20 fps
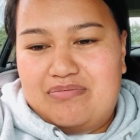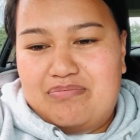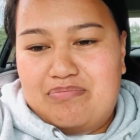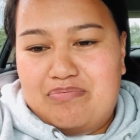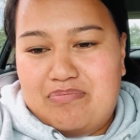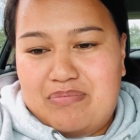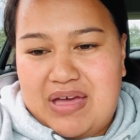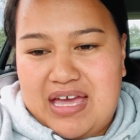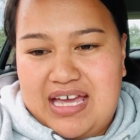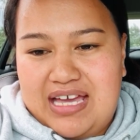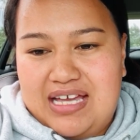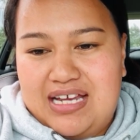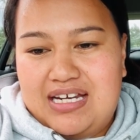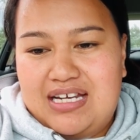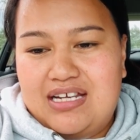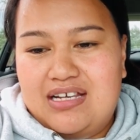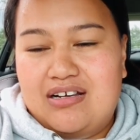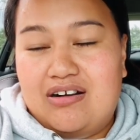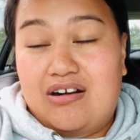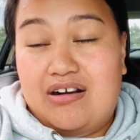
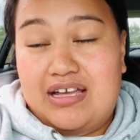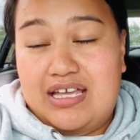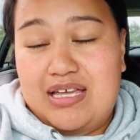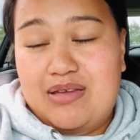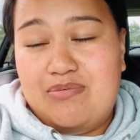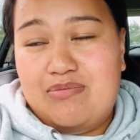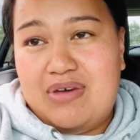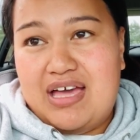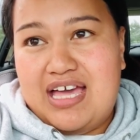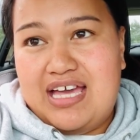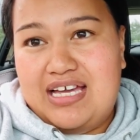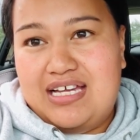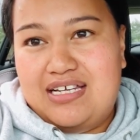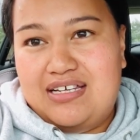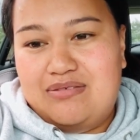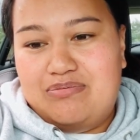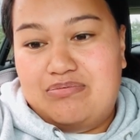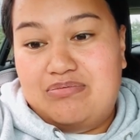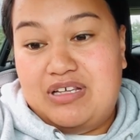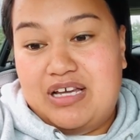made uh, ma
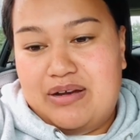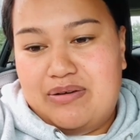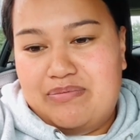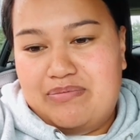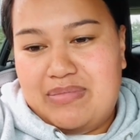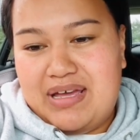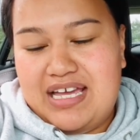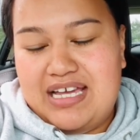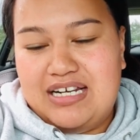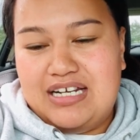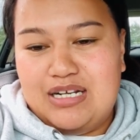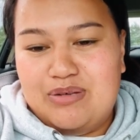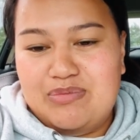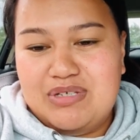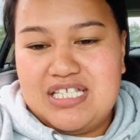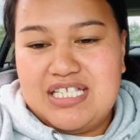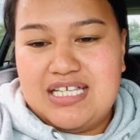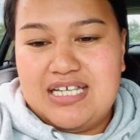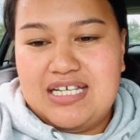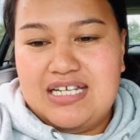yeah made
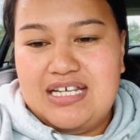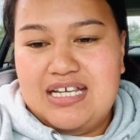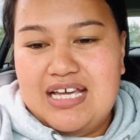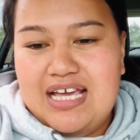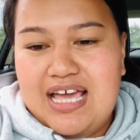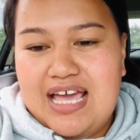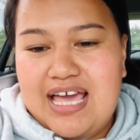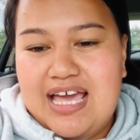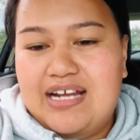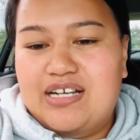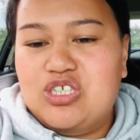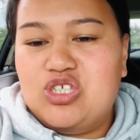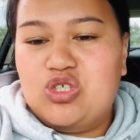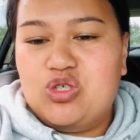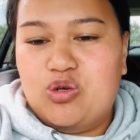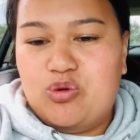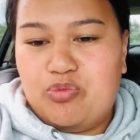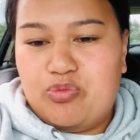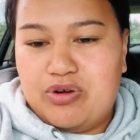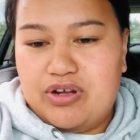limited and a
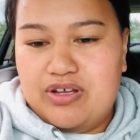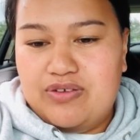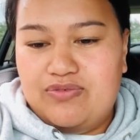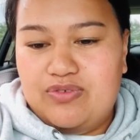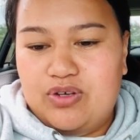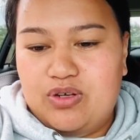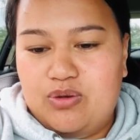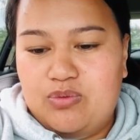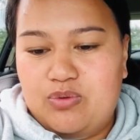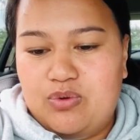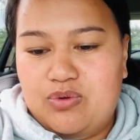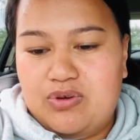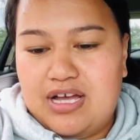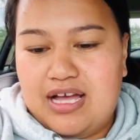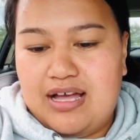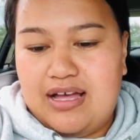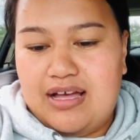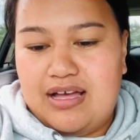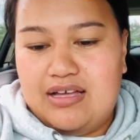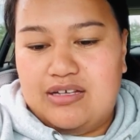short preview will
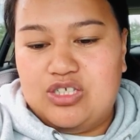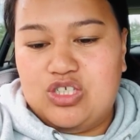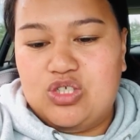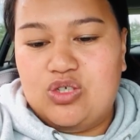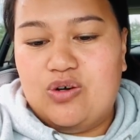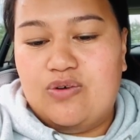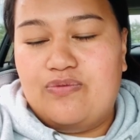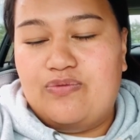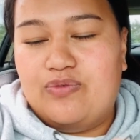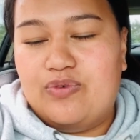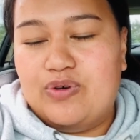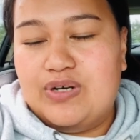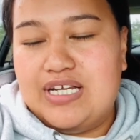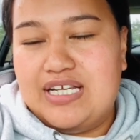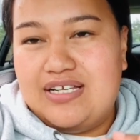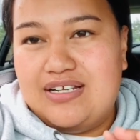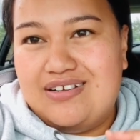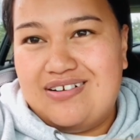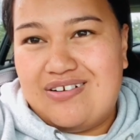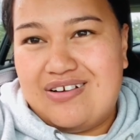a short
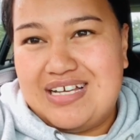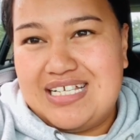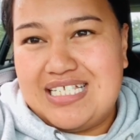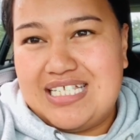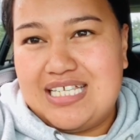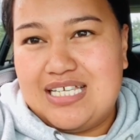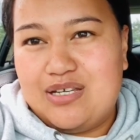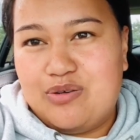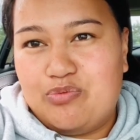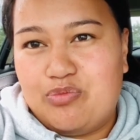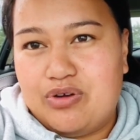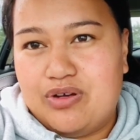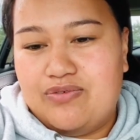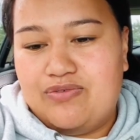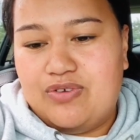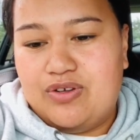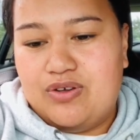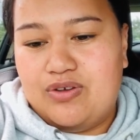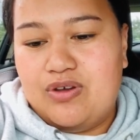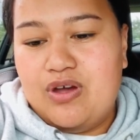49 second
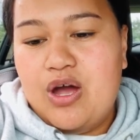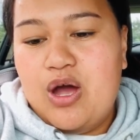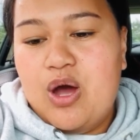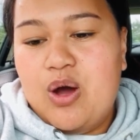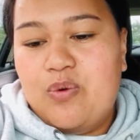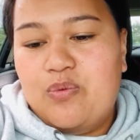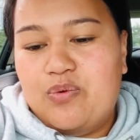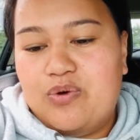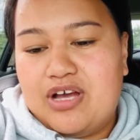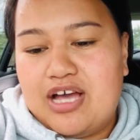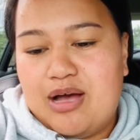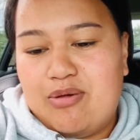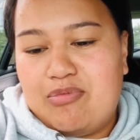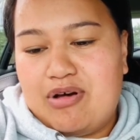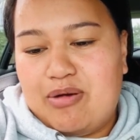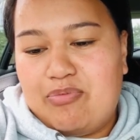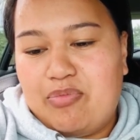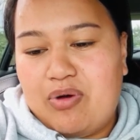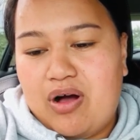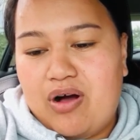preview will
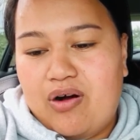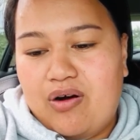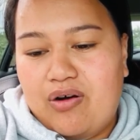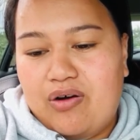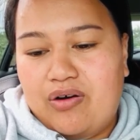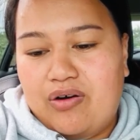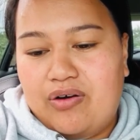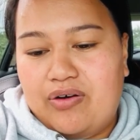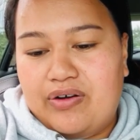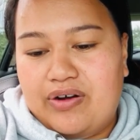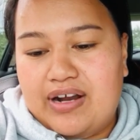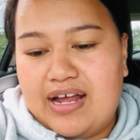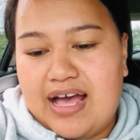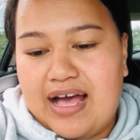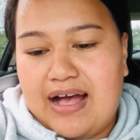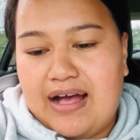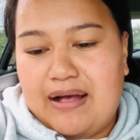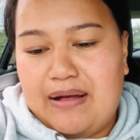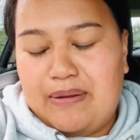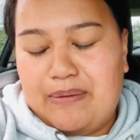come up on
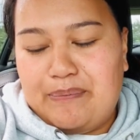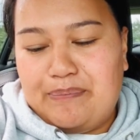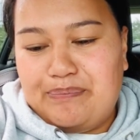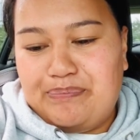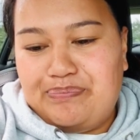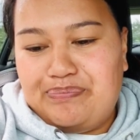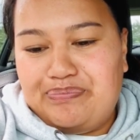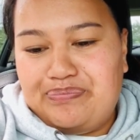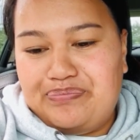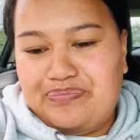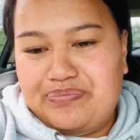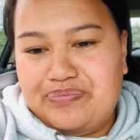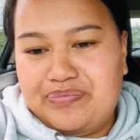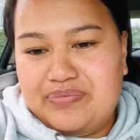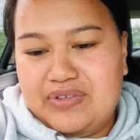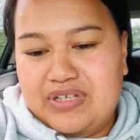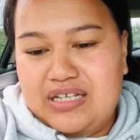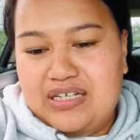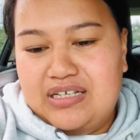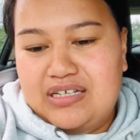um
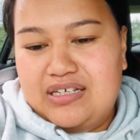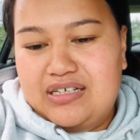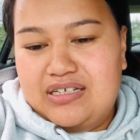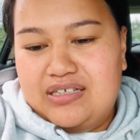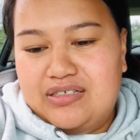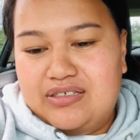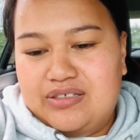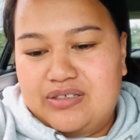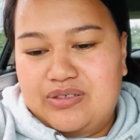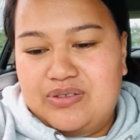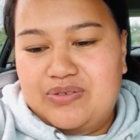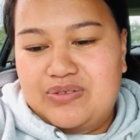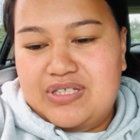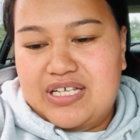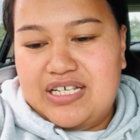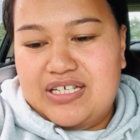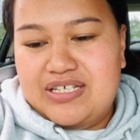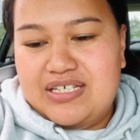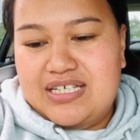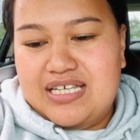google
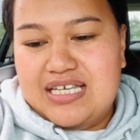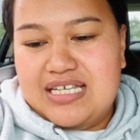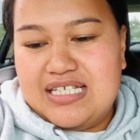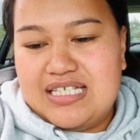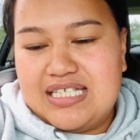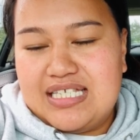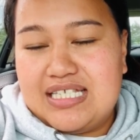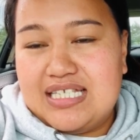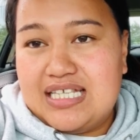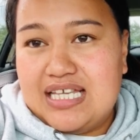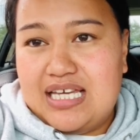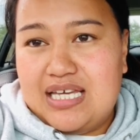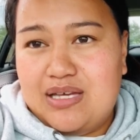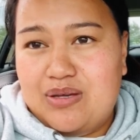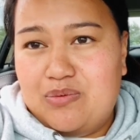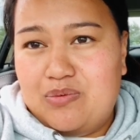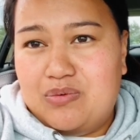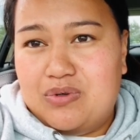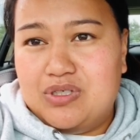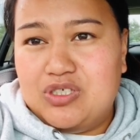that you can
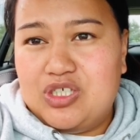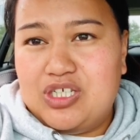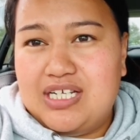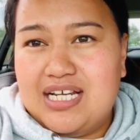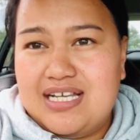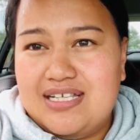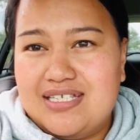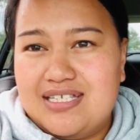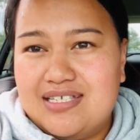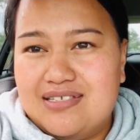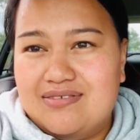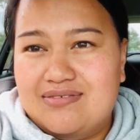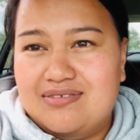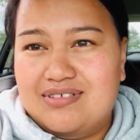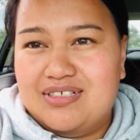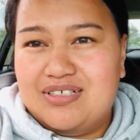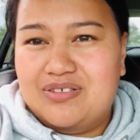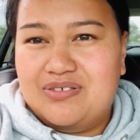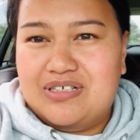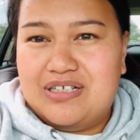see what she does
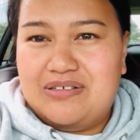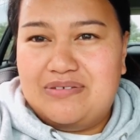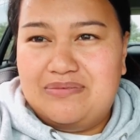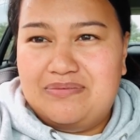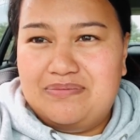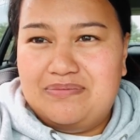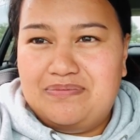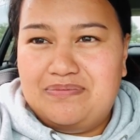kia ora.